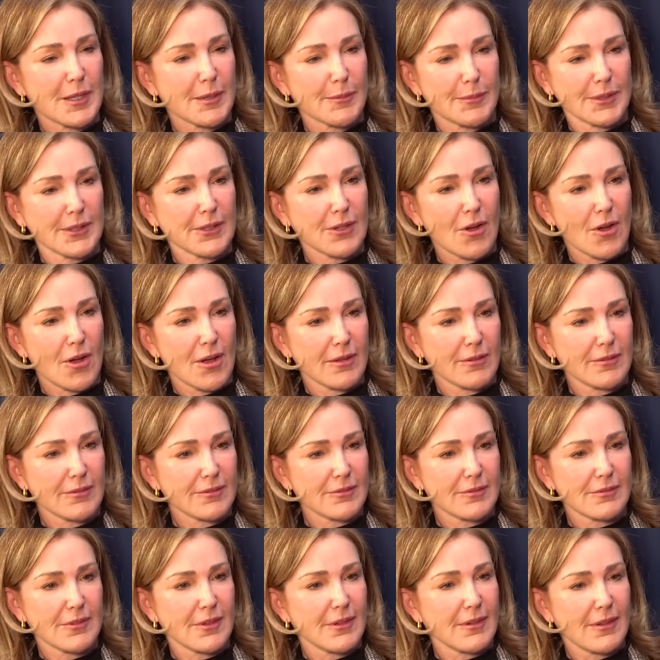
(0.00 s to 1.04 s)
had been gone
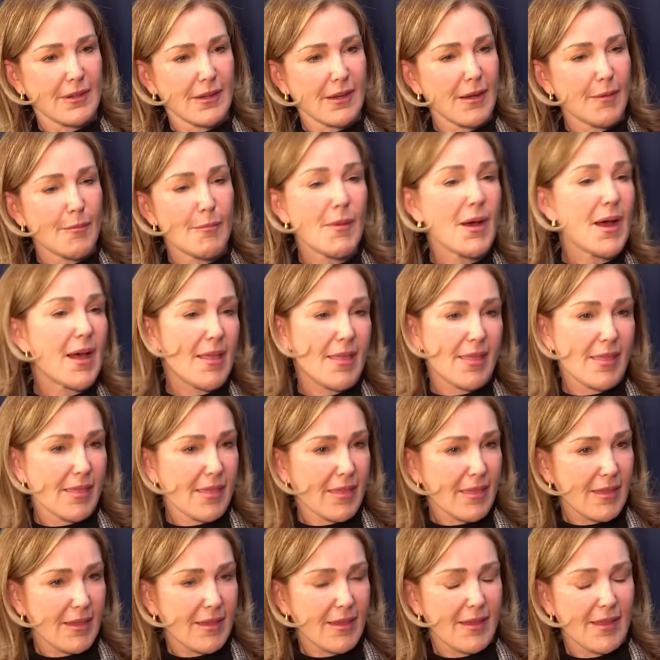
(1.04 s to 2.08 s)
a
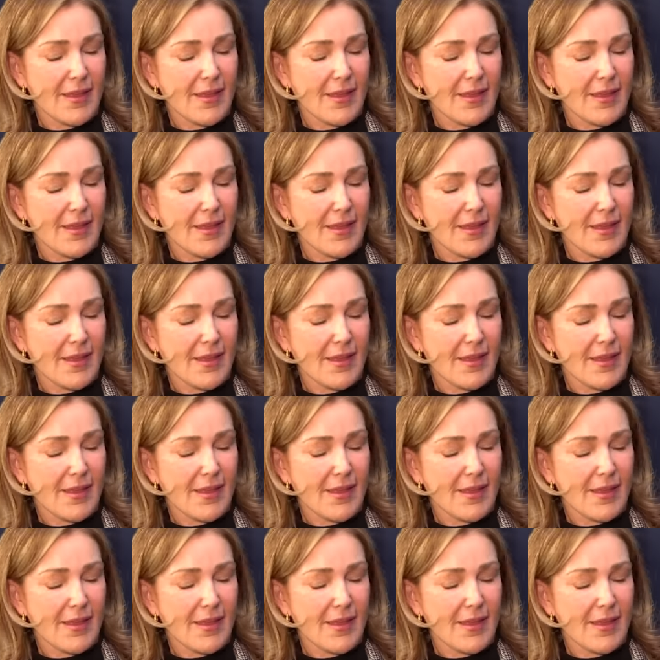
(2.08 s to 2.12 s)
month